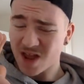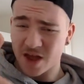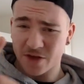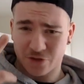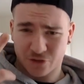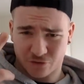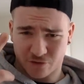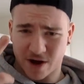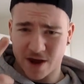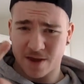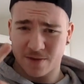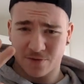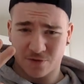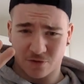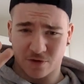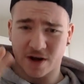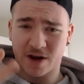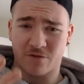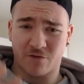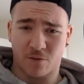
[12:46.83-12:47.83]
three
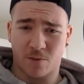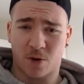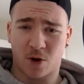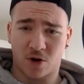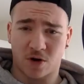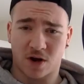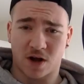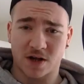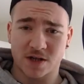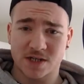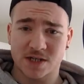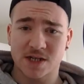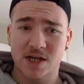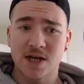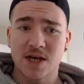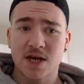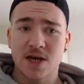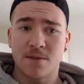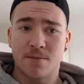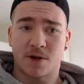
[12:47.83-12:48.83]
different podcasts:
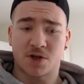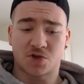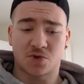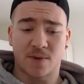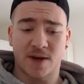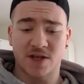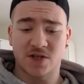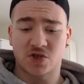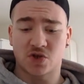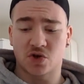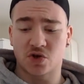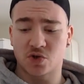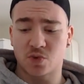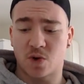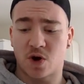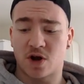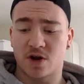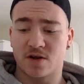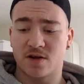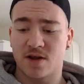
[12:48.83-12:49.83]
Muscle Mentors
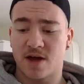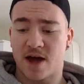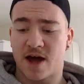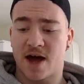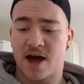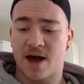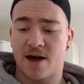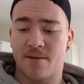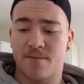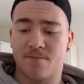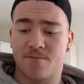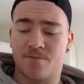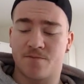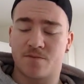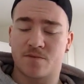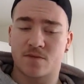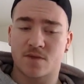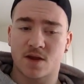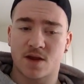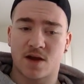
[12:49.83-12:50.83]
one,
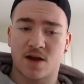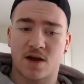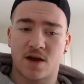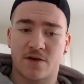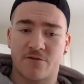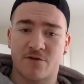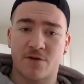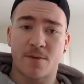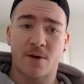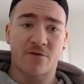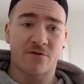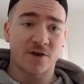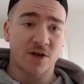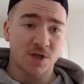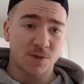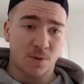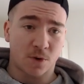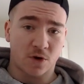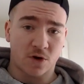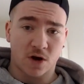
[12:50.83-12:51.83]
Female
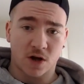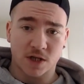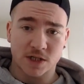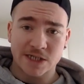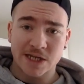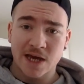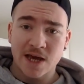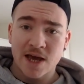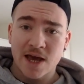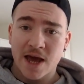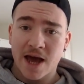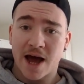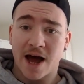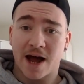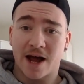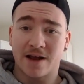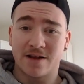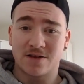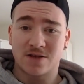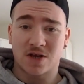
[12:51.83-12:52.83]
Fitness podcast,
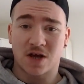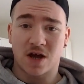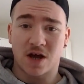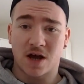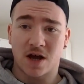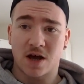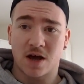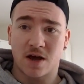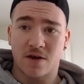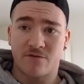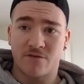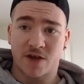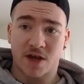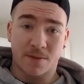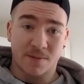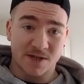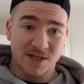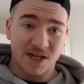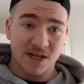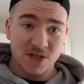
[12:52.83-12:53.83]
and
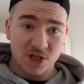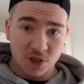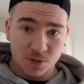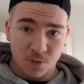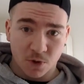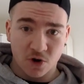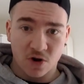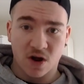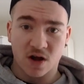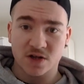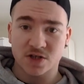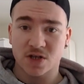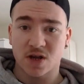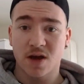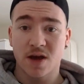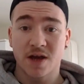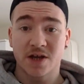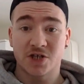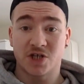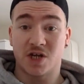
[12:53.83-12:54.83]
Vicky Masita's podcast.
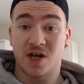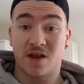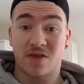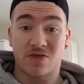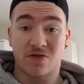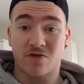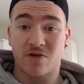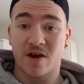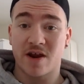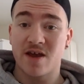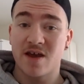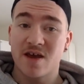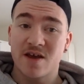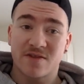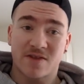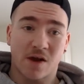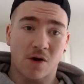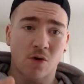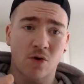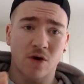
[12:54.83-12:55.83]
She did 3.
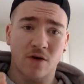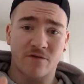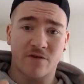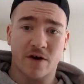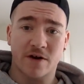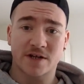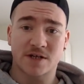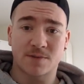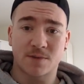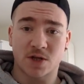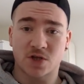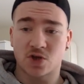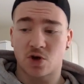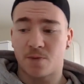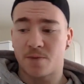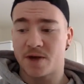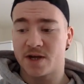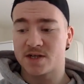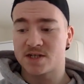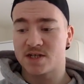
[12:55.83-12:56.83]
They're all on very similar
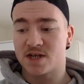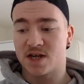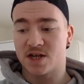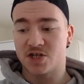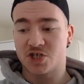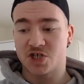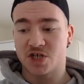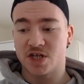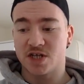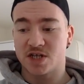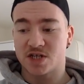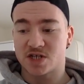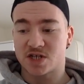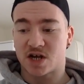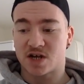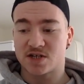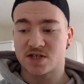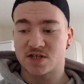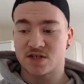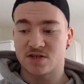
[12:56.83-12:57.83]
topics, and she
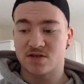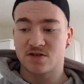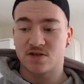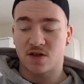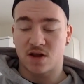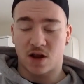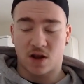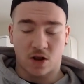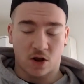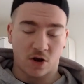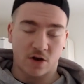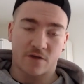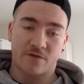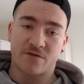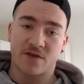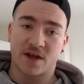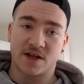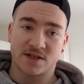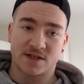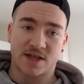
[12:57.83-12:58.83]
discussed a lot of
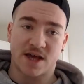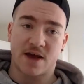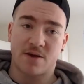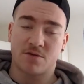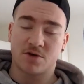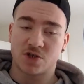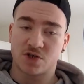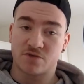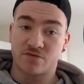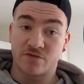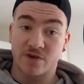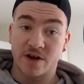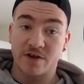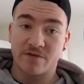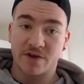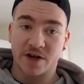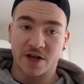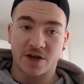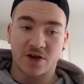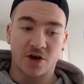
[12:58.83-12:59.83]
things there which are really,
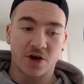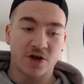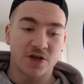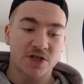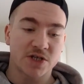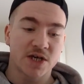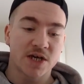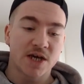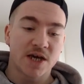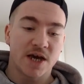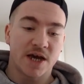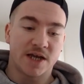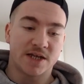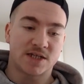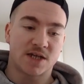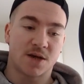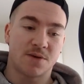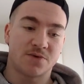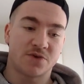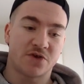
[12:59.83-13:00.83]
really good in
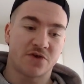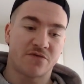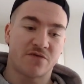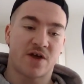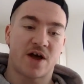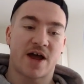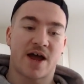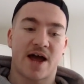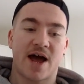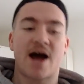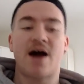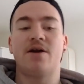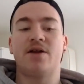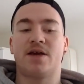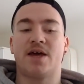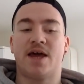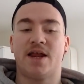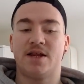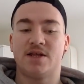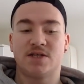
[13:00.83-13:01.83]
terms of how to
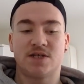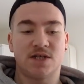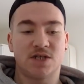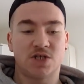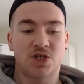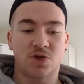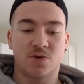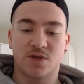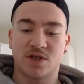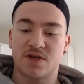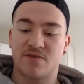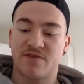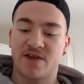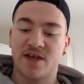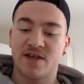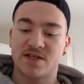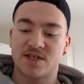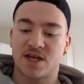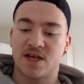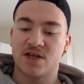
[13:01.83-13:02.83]
get into intuitive
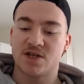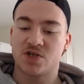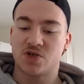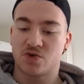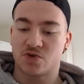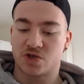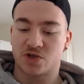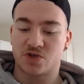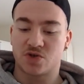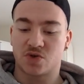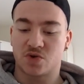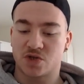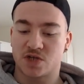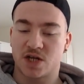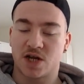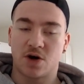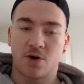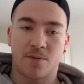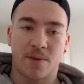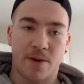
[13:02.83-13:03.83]
eating. She also talked
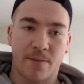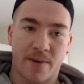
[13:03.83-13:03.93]
a little bit